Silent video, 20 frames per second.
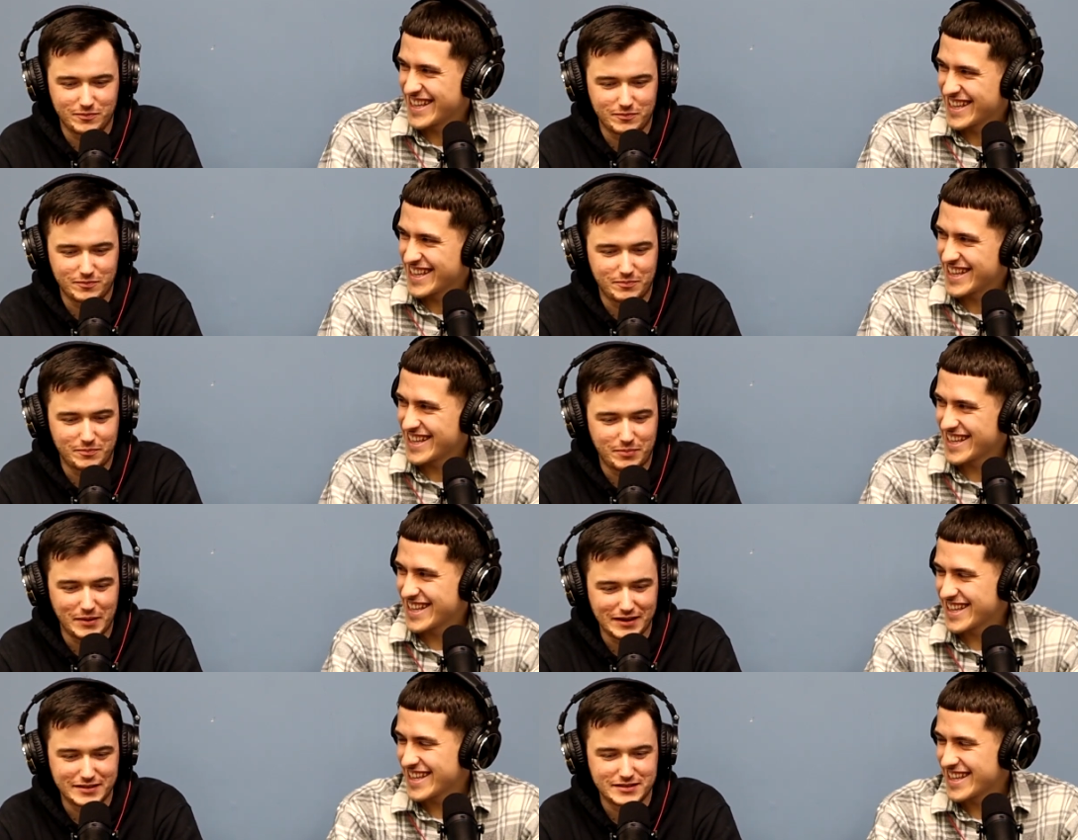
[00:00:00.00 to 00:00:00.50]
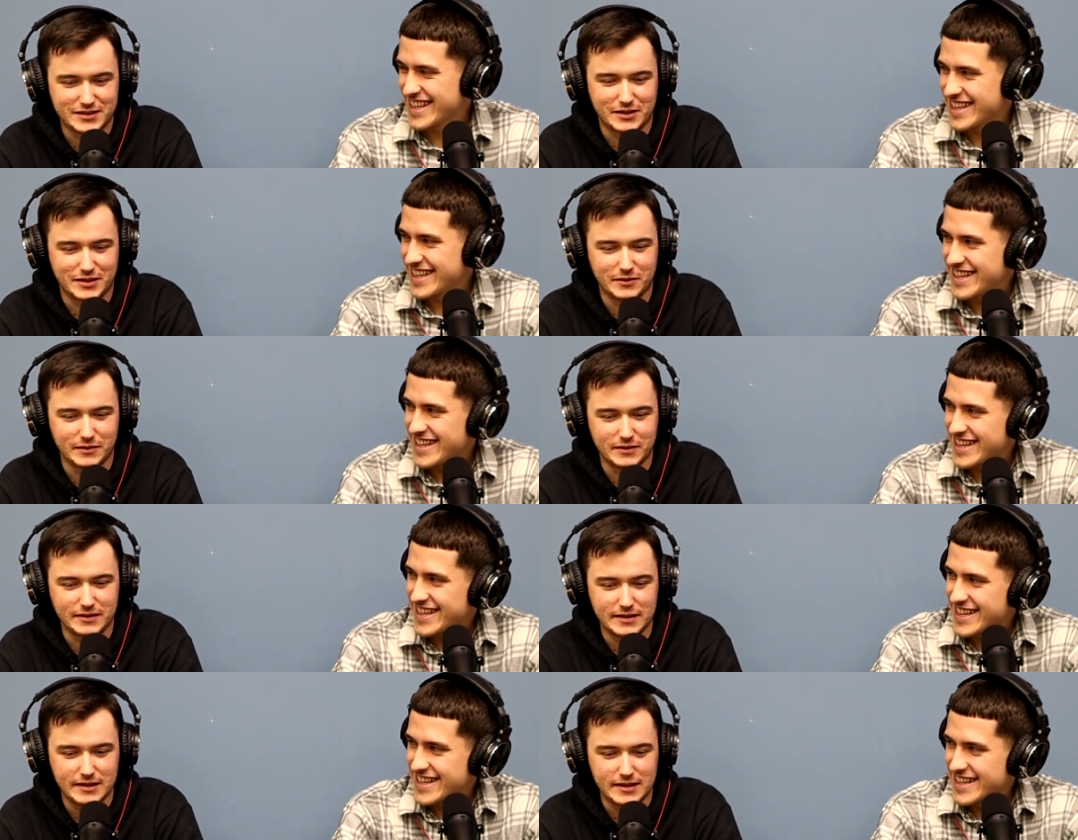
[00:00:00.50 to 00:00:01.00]

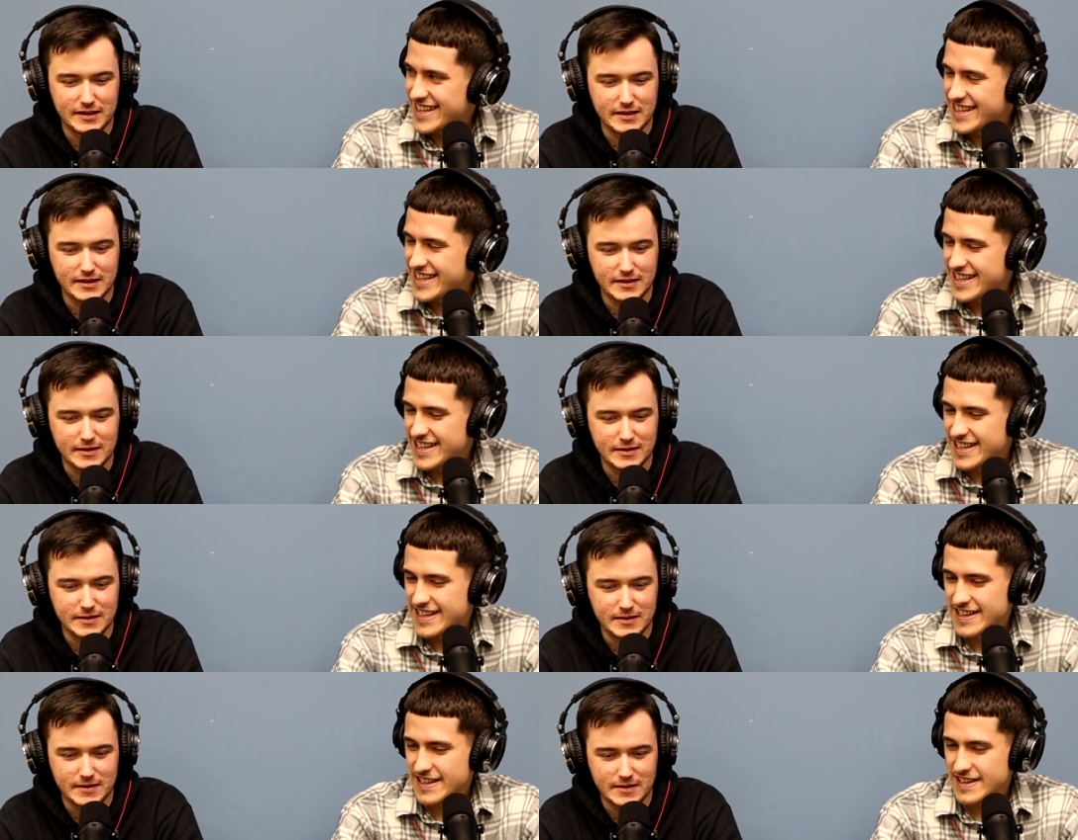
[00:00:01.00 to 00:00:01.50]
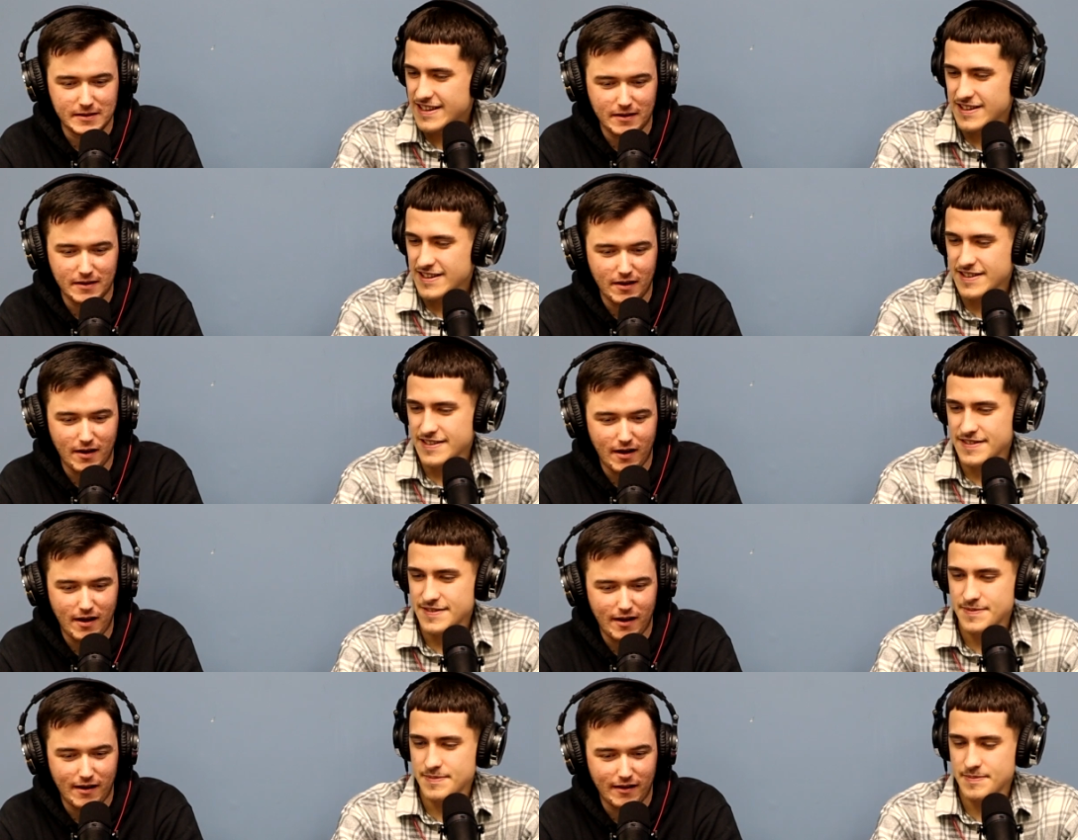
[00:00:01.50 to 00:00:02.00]
Speaker 1: basically he
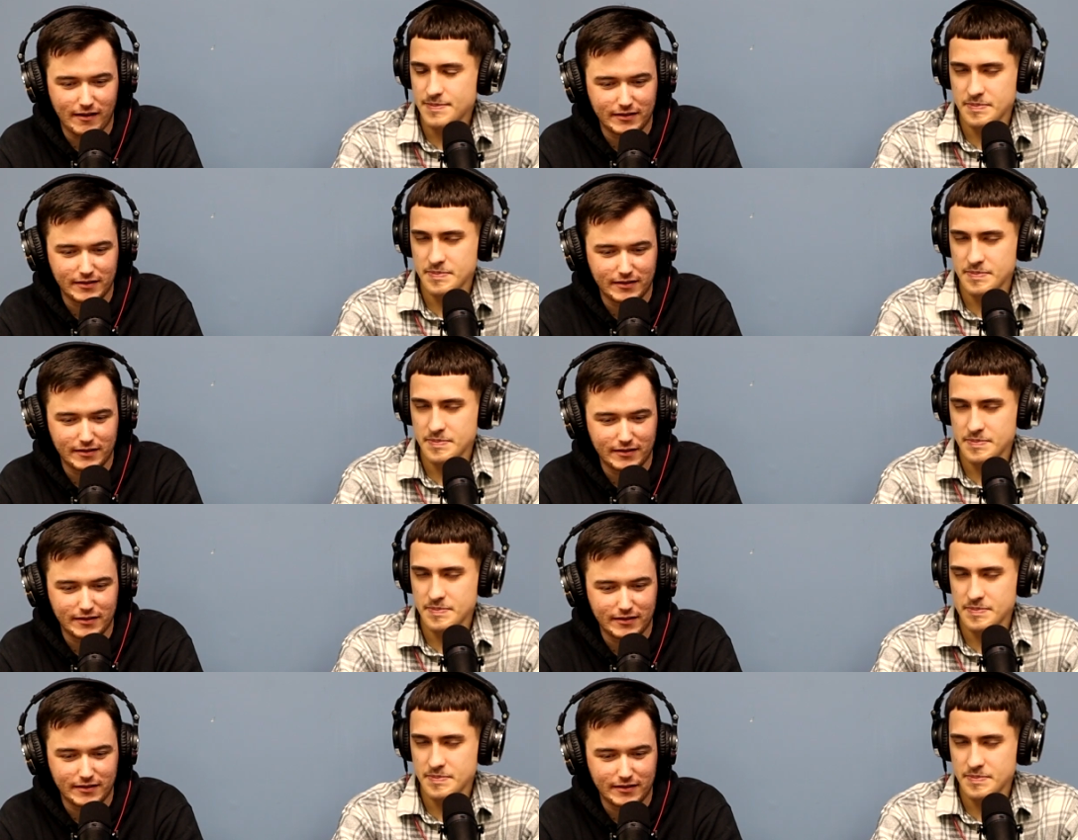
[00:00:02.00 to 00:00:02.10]
uh,